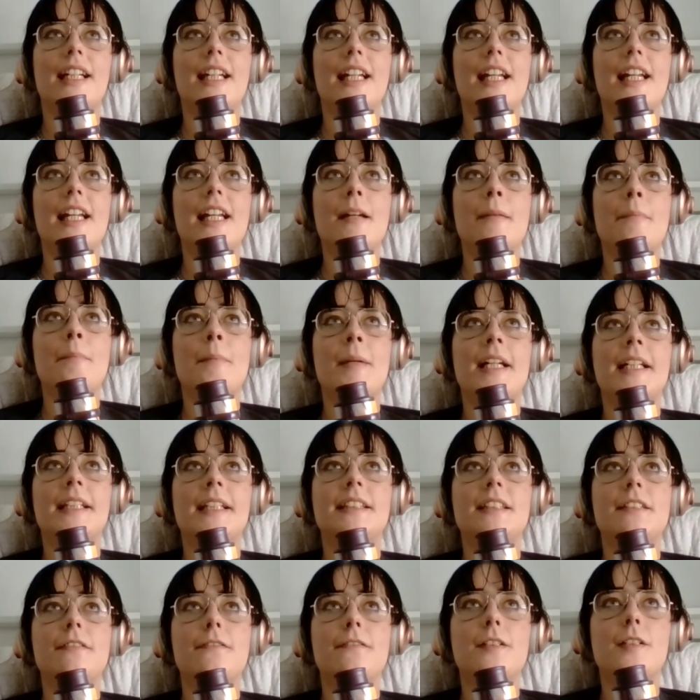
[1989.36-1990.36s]
It makes
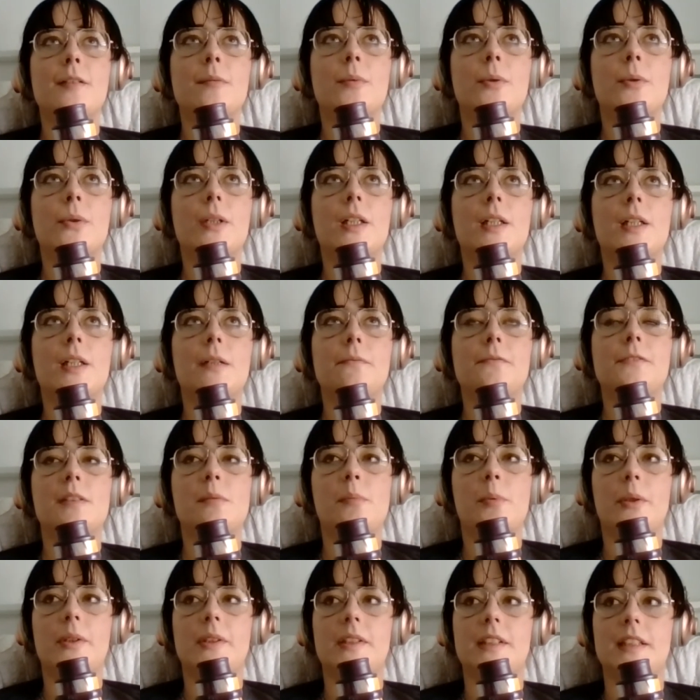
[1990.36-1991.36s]
you feel more
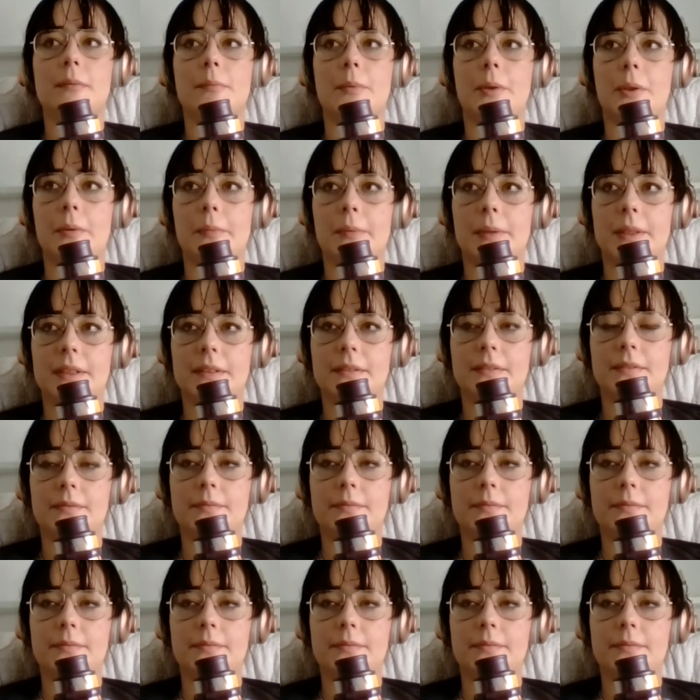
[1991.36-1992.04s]
comfortable in the moment.